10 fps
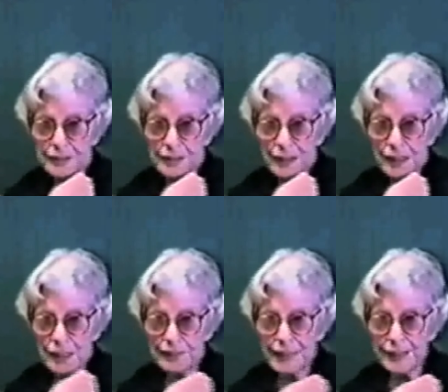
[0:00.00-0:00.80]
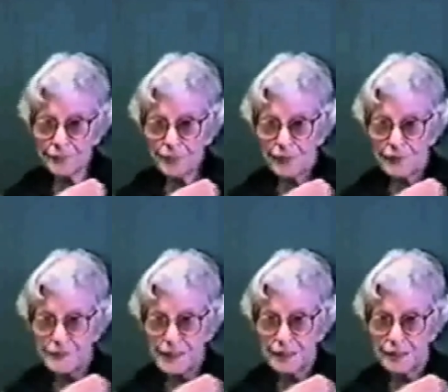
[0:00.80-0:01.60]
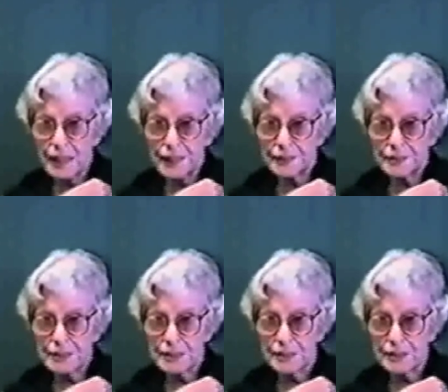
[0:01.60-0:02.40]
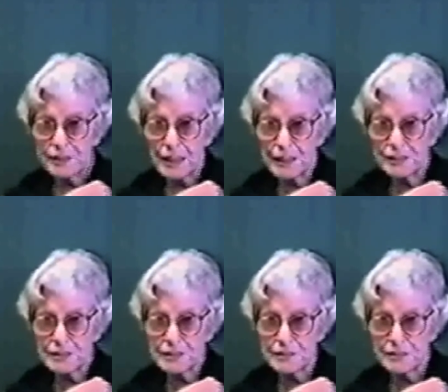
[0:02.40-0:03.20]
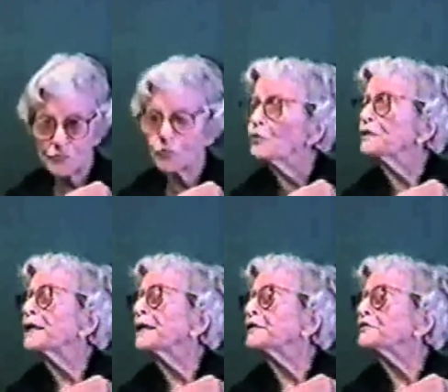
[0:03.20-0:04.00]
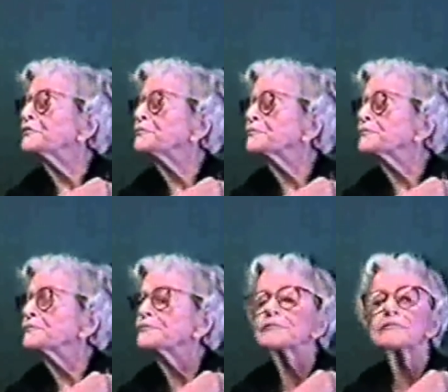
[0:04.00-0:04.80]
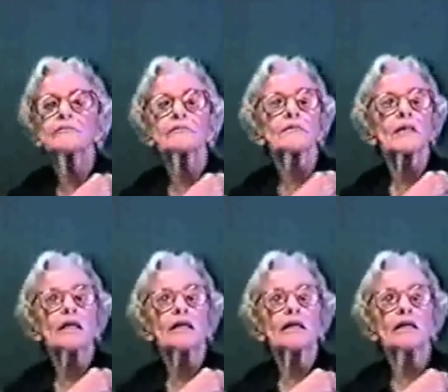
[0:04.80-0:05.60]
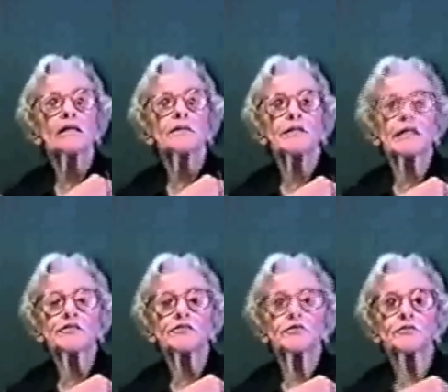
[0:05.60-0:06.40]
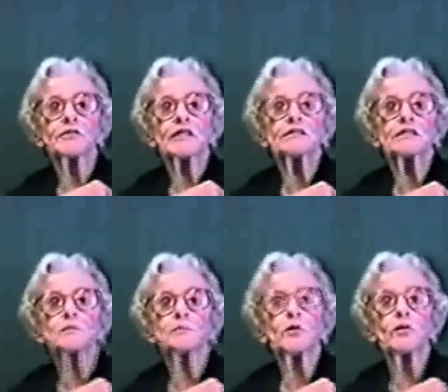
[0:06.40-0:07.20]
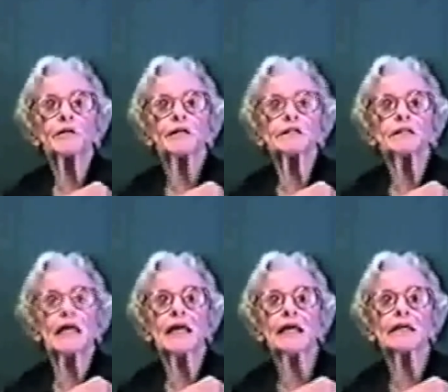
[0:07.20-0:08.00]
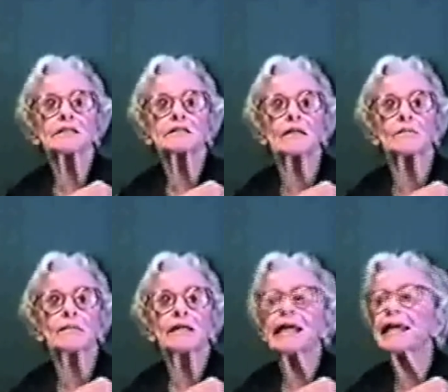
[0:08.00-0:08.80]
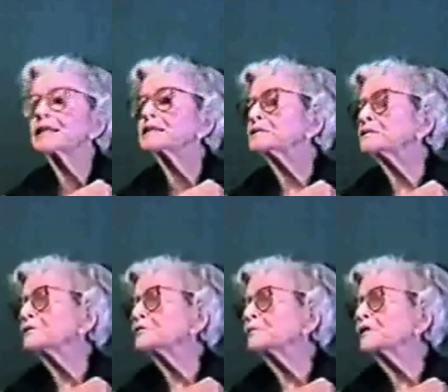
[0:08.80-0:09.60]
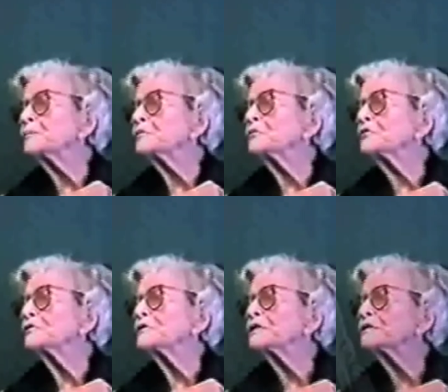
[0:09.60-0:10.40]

the war. Uh, that was in Uh, 1948. Forty-eight. Uh, the institute at this point had some excellent people working